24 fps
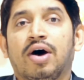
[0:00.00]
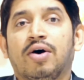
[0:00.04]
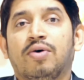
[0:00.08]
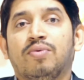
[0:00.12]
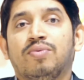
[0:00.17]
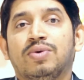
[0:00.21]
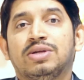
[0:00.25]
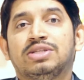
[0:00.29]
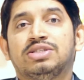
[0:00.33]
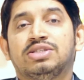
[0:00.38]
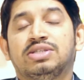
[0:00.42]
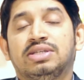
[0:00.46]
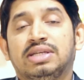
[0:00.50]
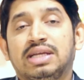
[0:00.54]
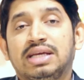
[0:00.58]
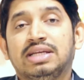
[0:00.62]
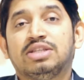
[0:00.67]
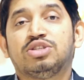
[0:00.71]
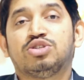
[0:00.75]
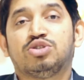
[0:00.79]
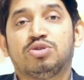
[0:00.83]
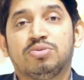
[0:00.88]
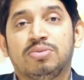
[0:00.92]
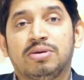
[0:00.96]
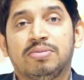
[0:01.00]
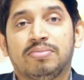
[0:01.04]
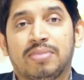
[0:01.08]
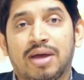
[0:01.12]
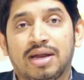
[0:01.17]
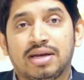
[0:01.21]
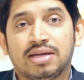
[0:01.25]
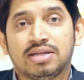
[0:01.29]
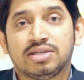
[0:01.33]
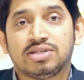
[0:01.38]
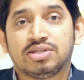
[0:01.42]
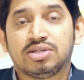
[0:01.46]
which needs to be
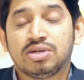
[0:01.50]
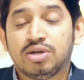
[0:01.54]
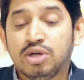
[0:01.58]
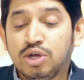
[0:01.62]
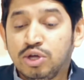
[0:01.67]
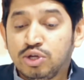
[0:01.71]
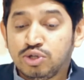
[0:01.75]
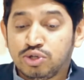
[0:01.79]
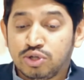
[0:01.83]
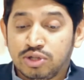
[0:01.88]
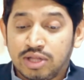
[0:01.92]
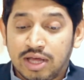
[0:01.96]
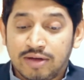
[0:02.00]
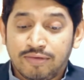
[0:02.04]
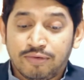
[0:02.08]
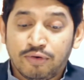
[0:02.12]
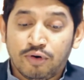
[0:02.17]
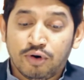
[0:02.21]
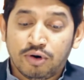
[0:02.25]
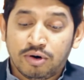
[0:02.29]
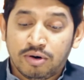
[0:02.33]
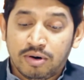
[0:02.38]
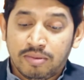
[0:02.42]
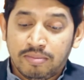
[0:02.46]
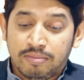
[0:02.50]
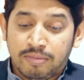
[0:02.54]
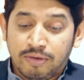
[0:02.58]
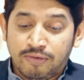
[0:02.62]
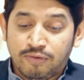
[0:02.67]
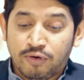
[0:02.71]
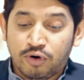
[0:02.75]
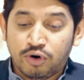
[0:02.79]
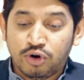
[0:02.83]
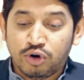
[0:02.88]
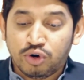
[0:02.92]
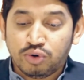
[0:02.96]
managed. So therefore,
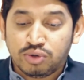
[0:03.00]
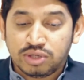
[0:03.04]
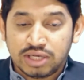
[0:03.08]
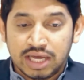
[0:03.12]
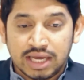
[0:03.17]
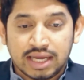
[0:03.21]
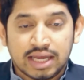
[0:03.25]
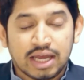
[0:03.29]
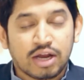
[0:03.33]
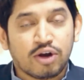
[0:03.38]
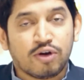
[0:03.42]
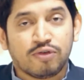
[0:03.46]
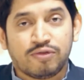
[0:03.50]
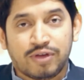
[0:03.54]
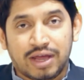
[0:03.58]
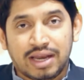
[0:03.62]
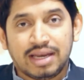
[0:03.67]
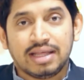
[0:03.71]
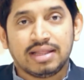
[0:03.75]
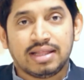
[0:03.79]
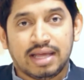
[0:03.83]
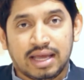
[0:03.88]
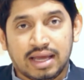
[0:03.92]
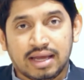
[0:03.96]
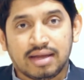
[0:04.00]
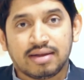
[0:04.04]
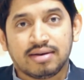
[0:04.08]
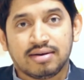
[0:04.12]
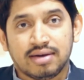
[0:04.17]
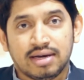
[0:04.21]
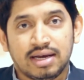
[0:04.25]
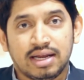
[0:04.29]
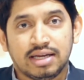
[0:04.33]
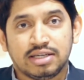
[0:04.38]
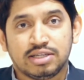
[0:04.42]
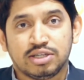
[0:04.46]
before you take care of anything
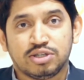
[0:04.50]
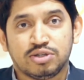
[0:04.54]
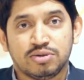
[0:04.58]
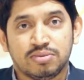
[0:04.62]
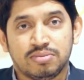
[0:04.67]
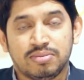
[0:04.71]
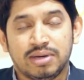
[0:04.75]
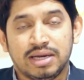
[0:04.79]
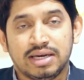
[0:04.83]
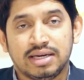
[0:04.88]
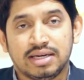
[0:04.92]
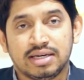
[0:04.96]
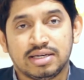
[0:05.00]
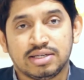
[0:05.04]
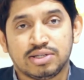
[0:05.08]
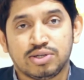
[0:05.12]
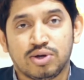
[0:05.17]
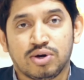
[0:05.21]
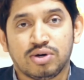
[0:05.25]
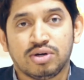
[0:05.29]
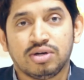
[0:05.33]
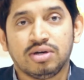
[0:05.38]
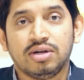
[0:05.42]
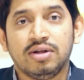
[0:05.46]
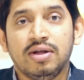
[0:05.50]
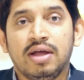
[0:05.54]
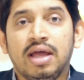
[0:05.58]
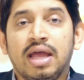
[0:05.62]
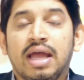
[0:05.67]
related to bleeding disorder,